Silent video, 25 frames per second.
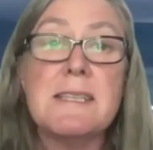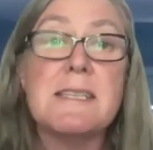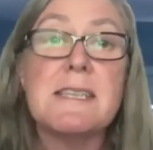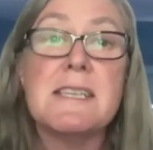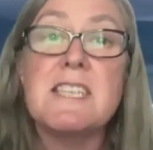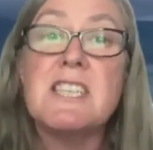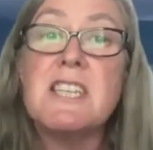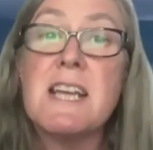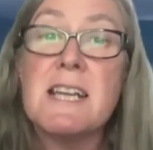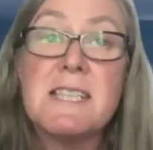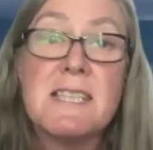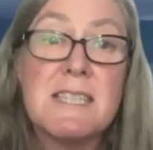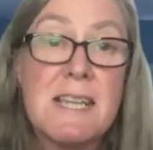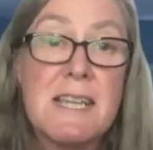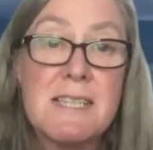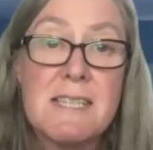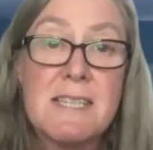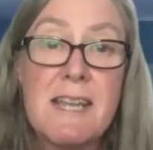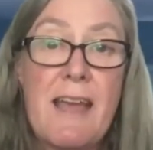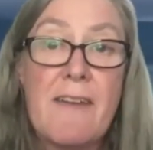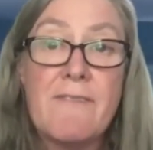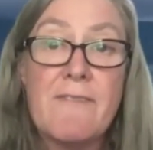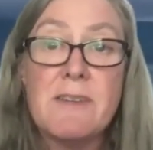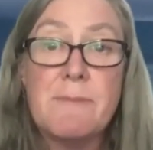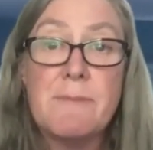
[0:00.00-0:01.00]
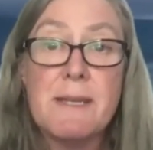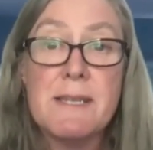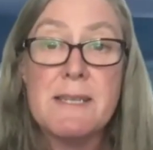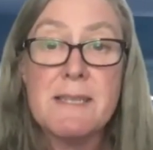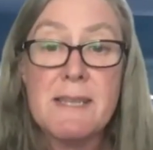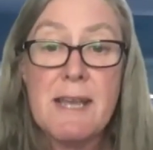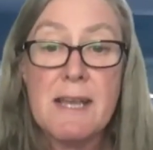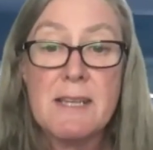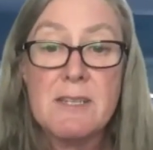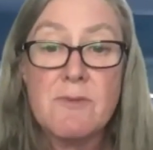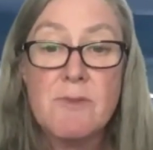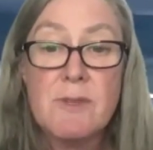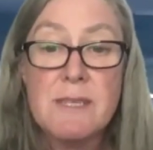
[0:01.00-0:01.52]
It just doesn't have to be
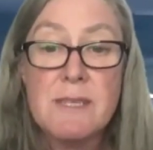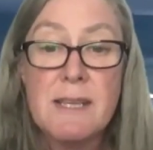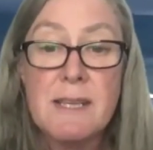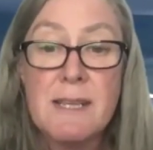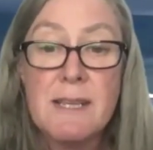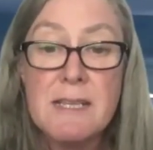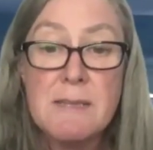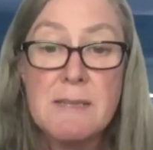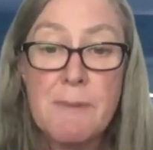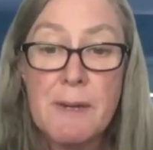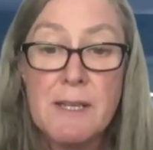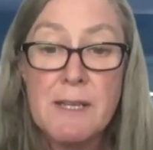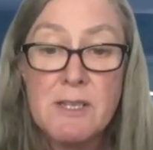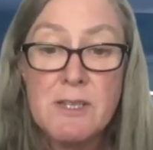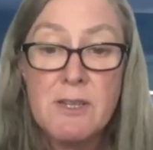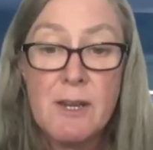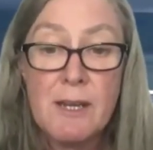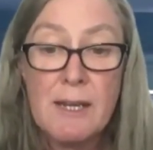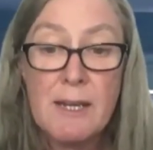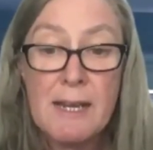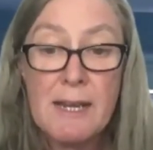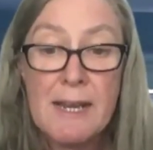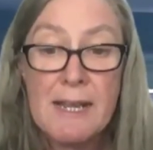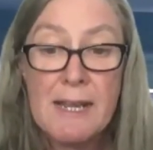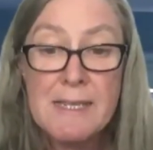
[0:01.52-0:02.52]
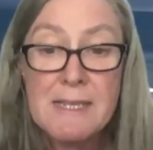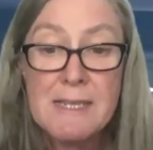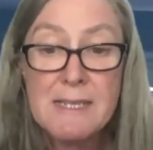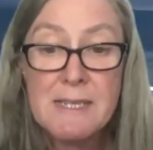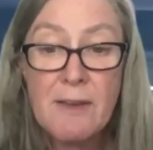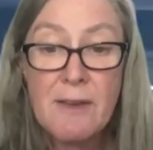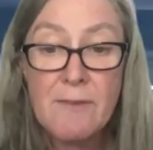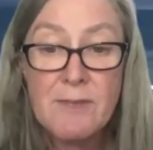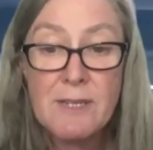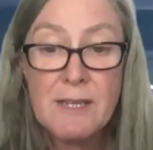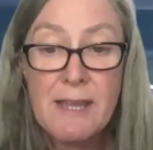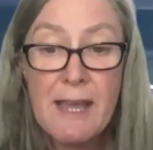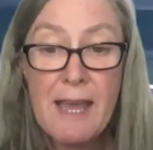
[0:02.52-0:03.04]
disaster resilience, but it certainly lends
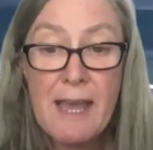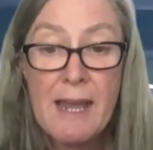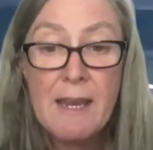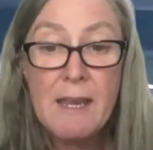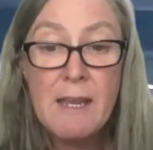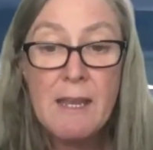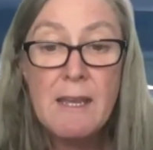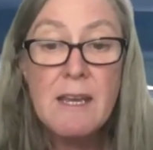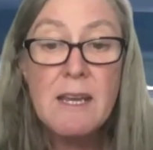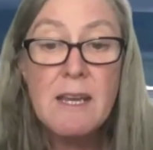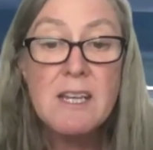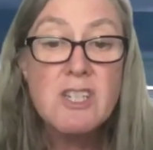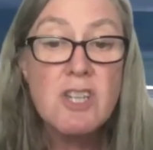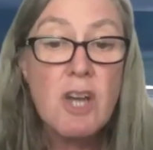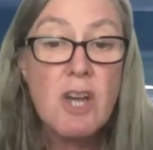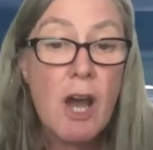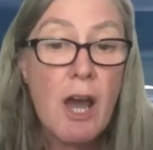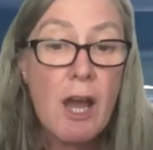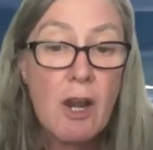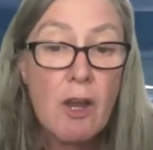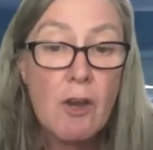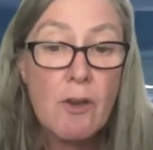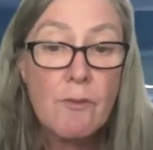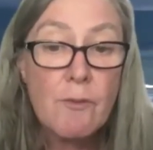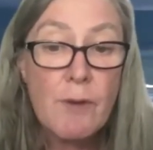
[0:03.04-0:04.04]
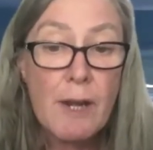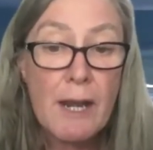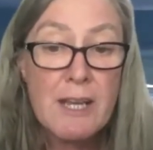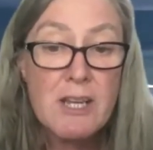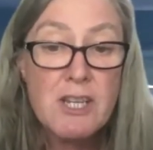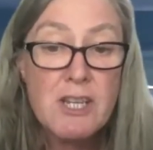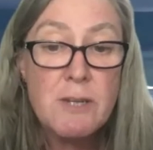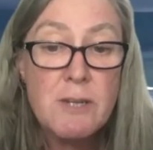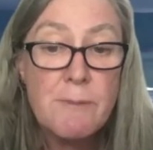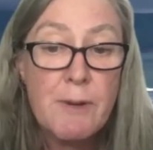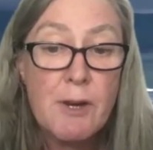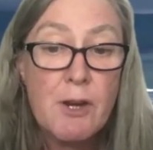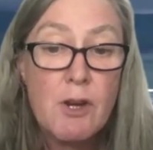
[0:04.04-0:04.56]
itself to that. Dialogue and
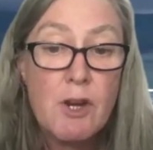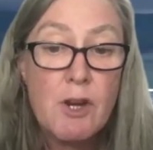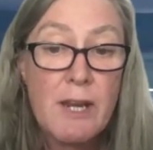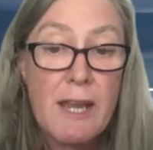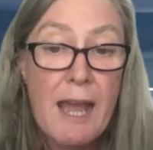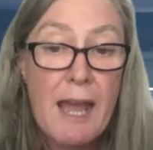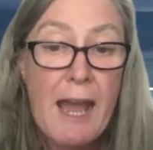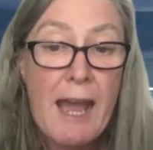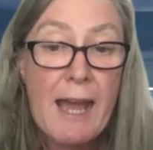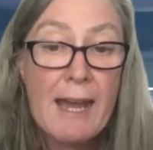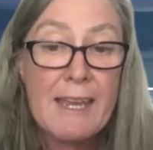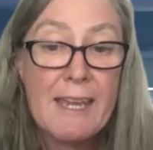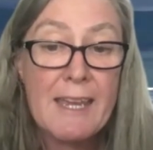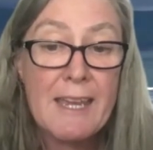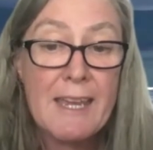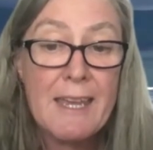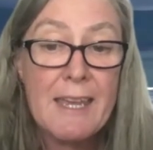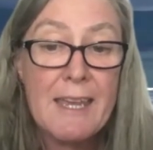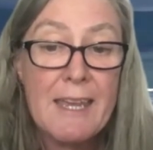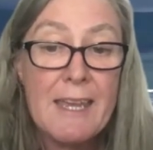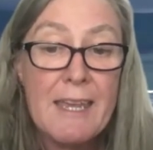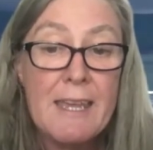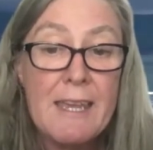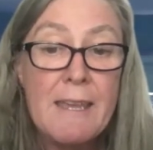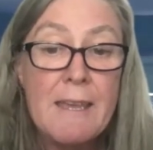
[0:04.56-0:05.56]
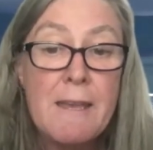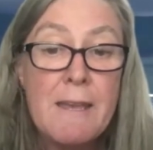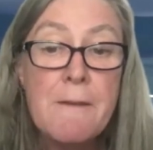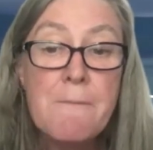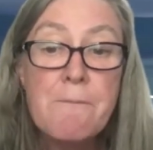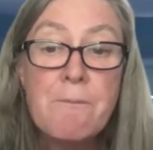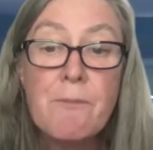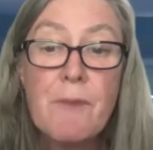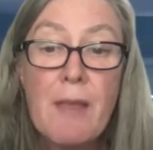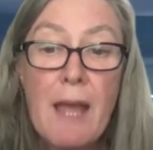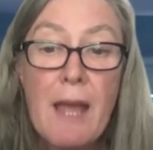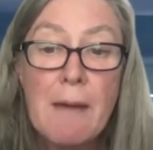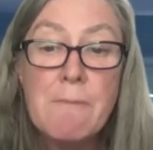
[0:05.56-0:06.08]
relationship are key.
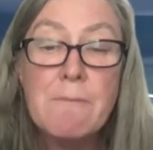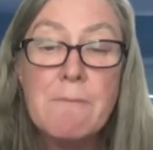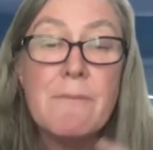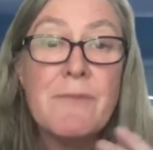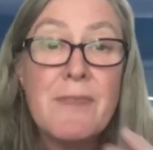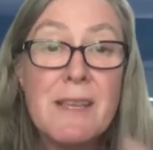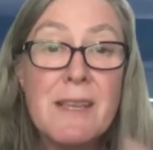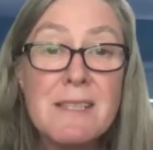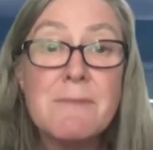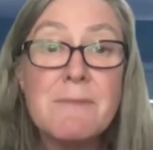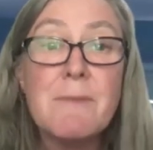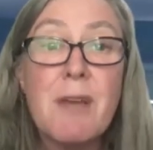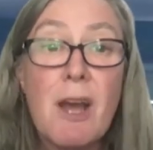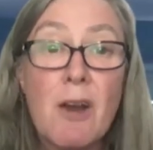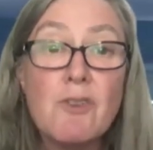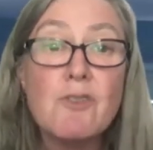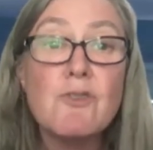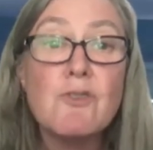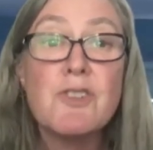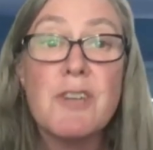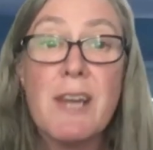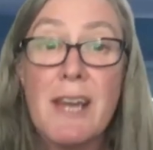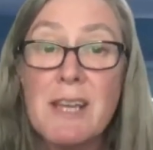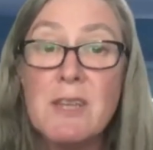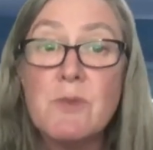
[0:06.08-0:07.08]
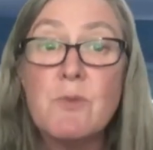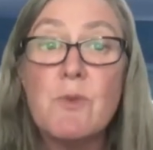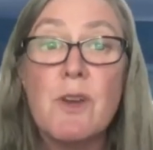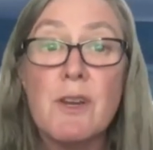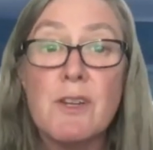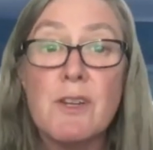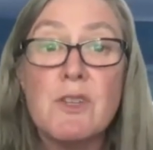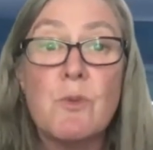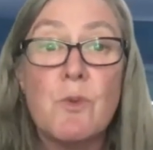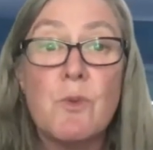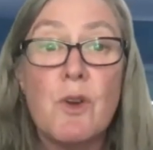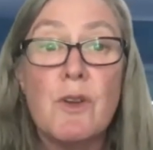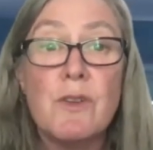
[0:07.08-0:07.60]
There's some cultural change work
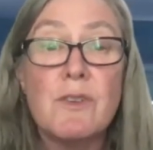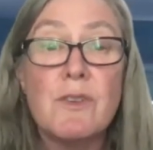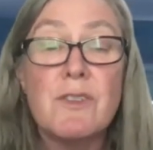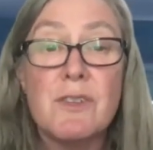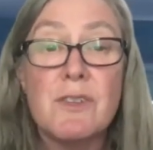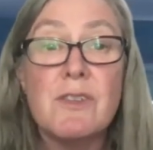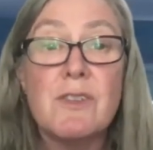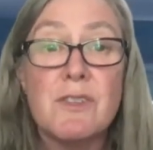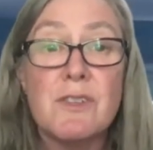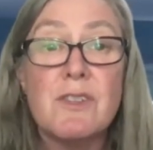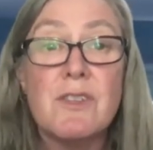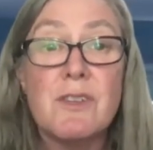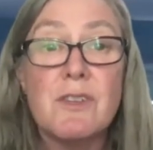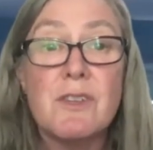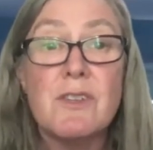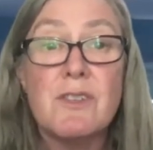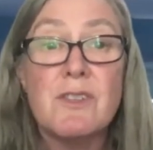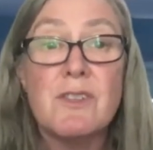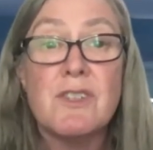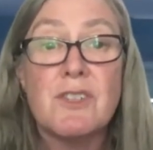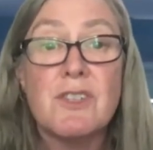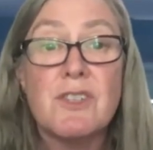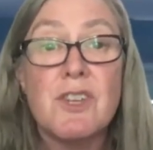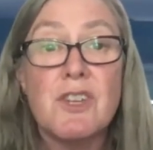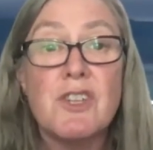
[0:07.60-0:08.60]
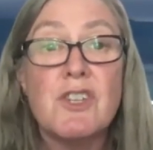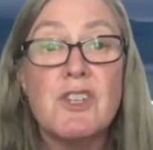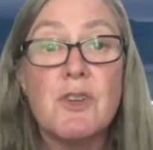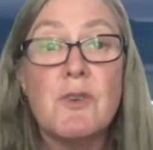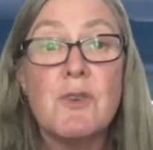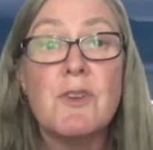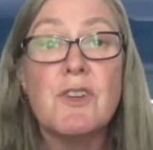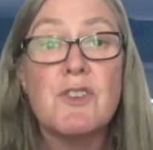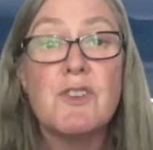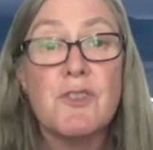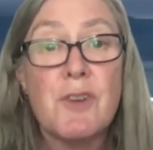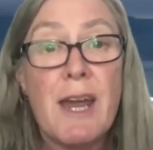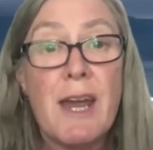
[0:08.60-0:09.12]
to do, and
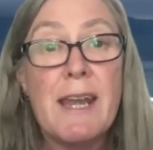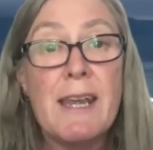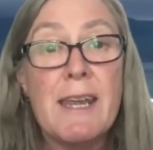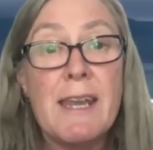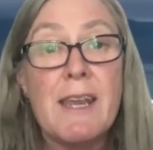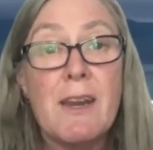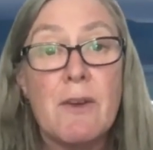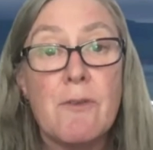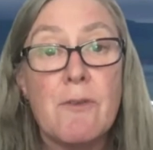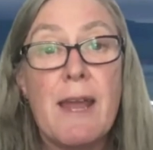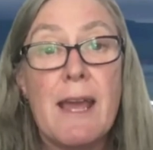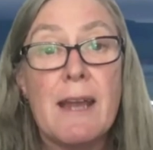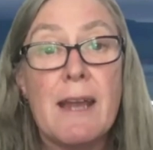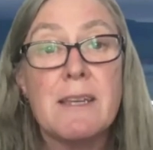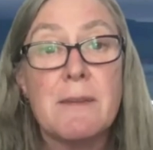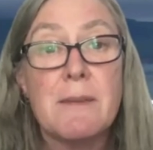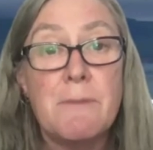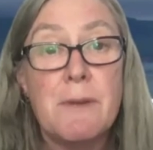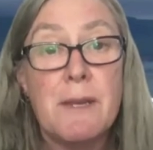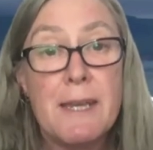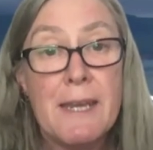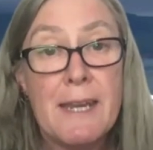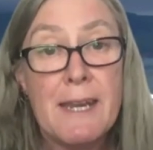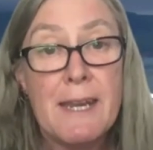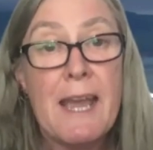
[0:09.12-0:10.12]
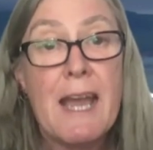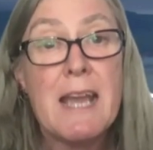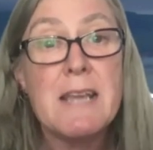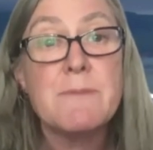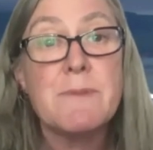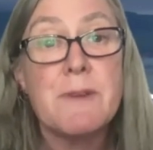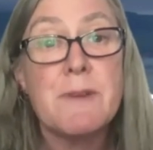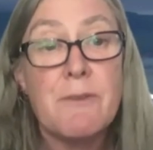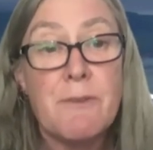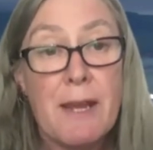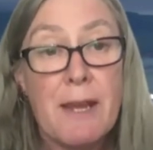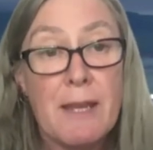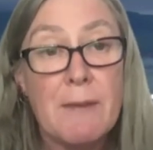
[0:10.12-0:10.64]
training around community
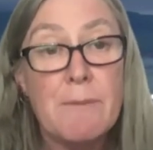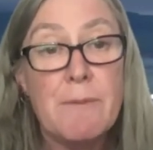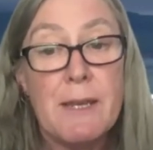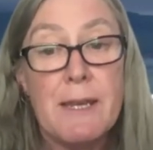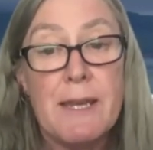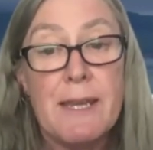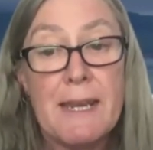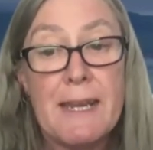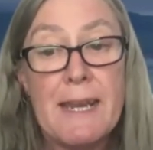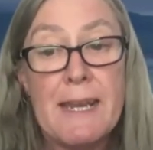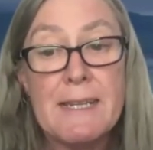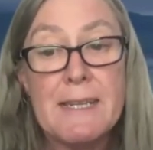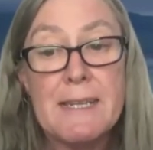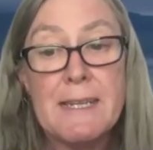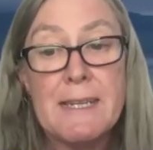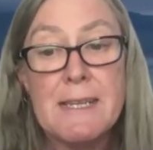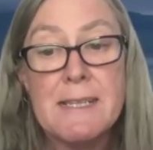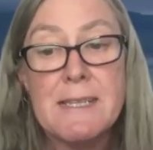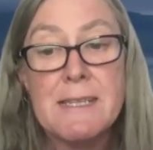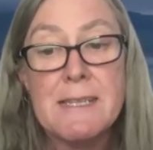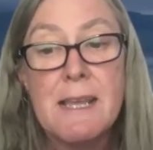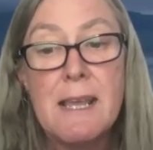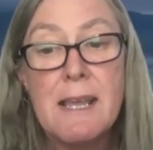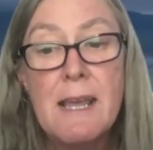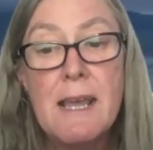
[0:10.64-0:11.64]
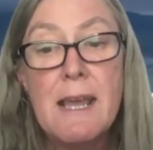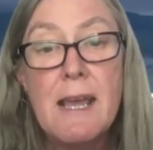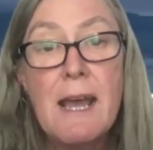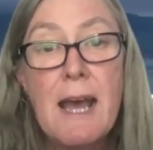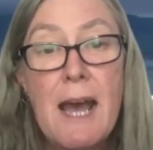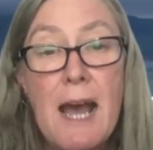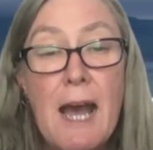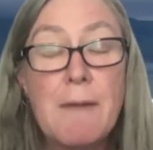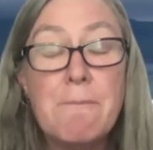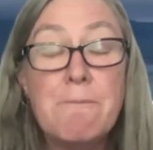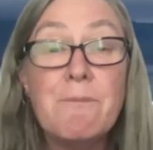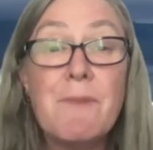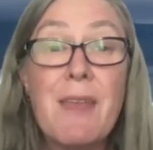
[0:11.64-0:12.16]
engagement, around community connectedness.
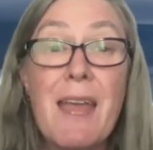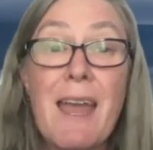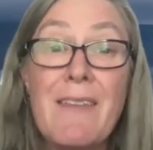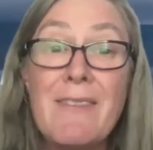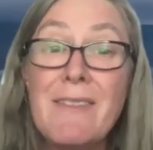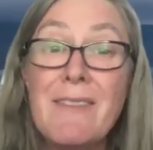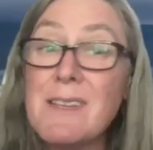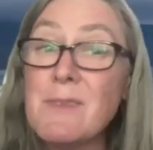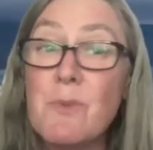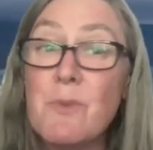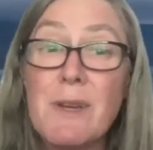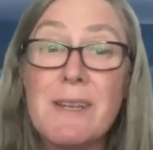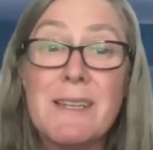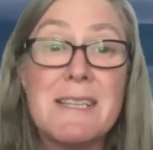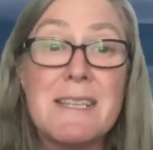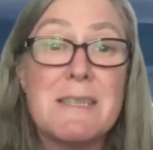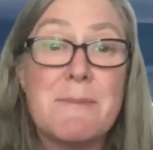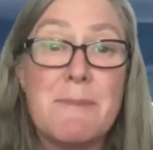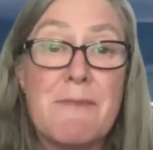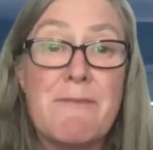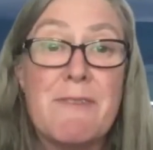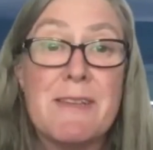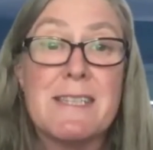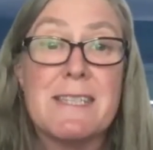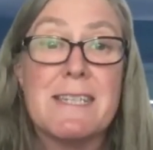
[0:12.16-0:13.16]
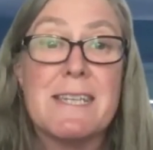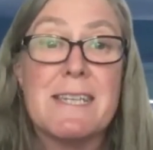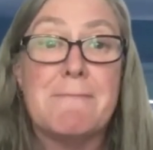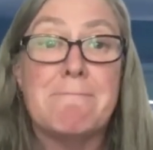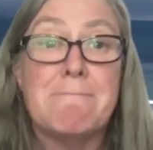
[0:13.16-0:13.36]
And this work needs to be invested in.